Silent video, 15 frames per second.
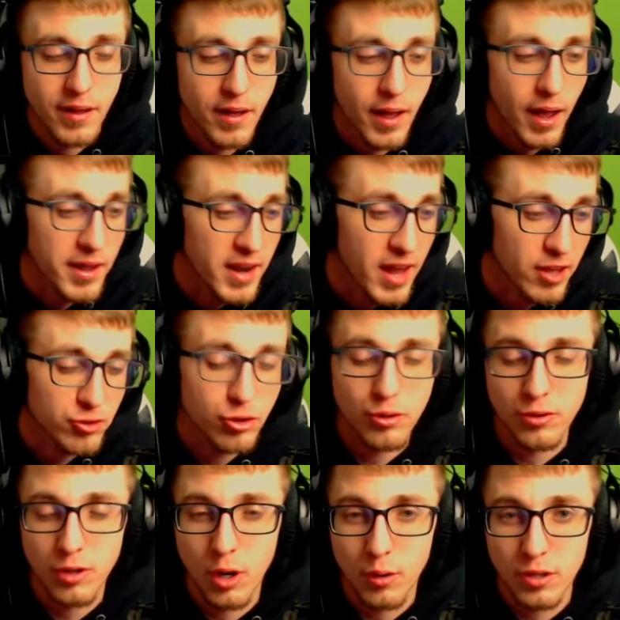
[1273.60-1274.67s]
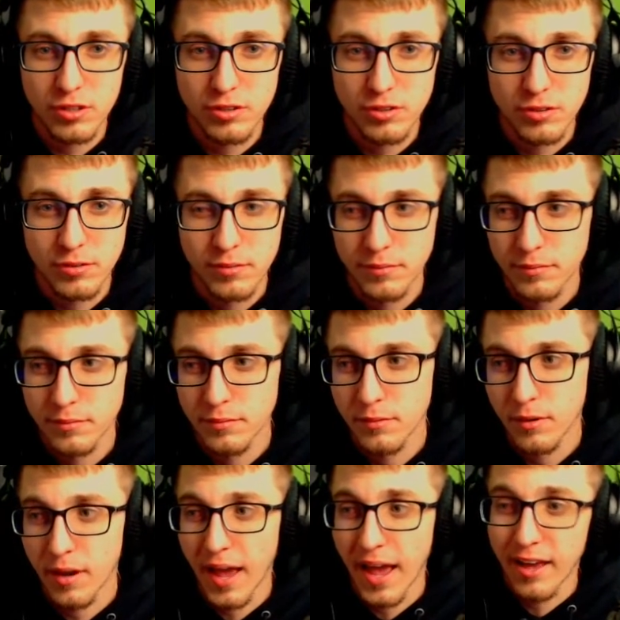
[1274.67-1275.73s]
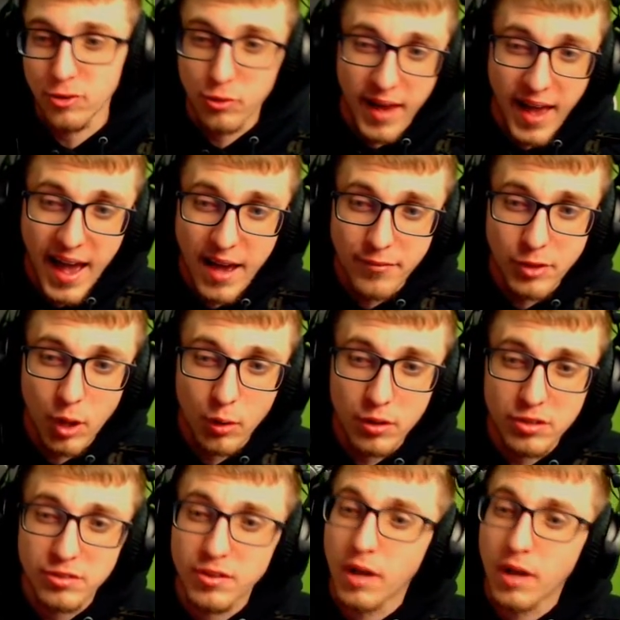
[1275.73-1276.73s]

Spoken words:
And as you'll notice, as you have noticed,